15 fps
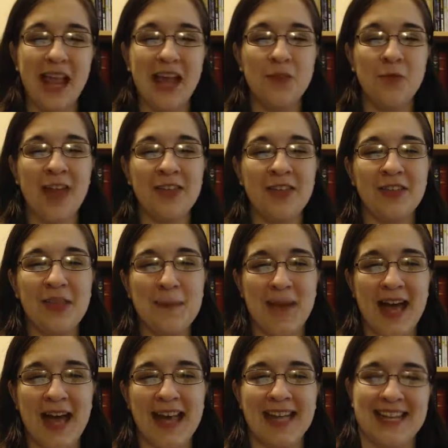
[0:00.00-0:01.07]
rather than
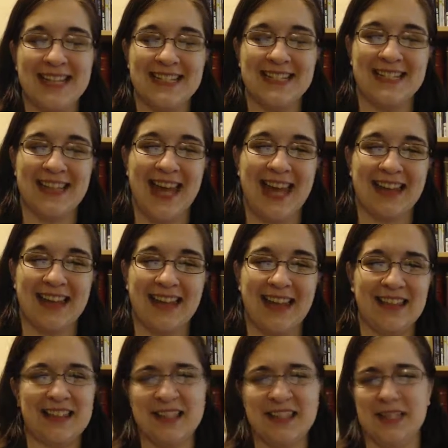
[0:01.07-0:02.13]
buying into that,
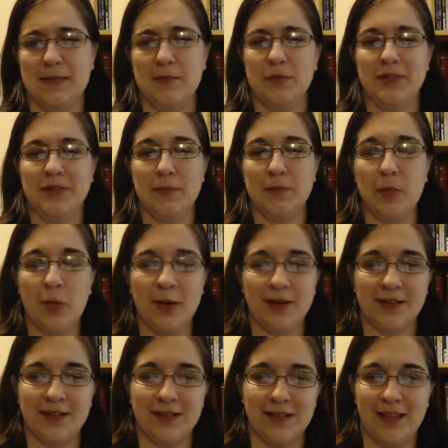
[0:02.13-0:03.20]
like this is the most
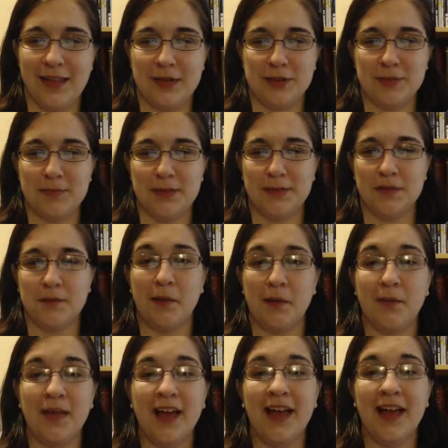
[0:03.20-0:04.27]
important election, blah, blah, blah,
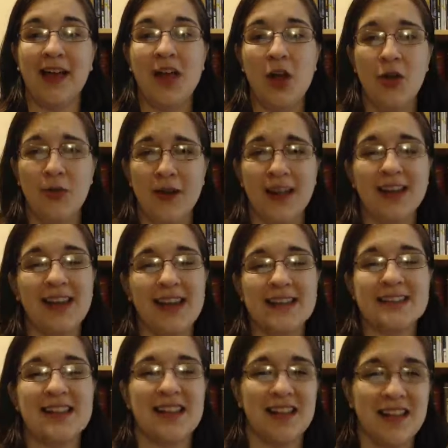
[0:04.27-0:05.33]
blah,
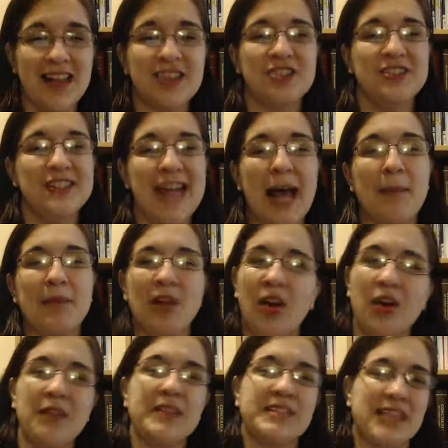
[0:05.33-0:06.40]
recognize that elections happen
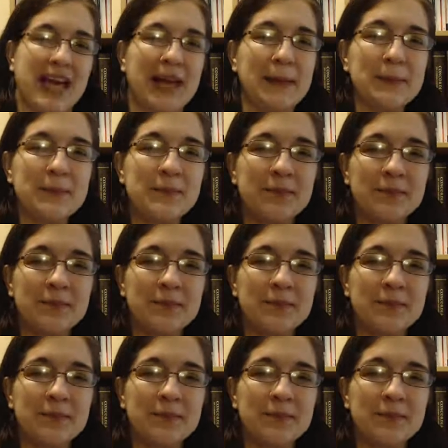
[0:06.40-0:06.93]
all the time.